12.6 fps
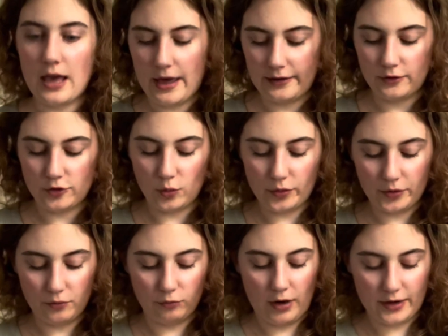and I don't want
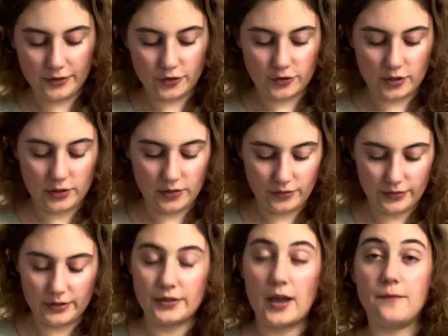to rush to use
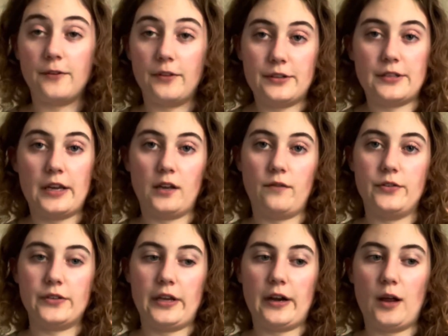this up for the sake of
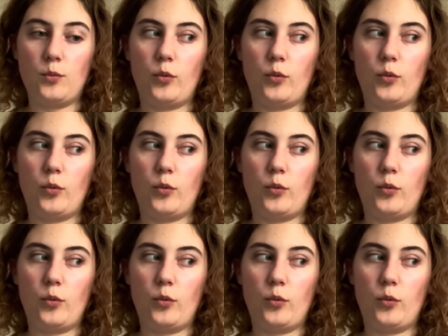using it up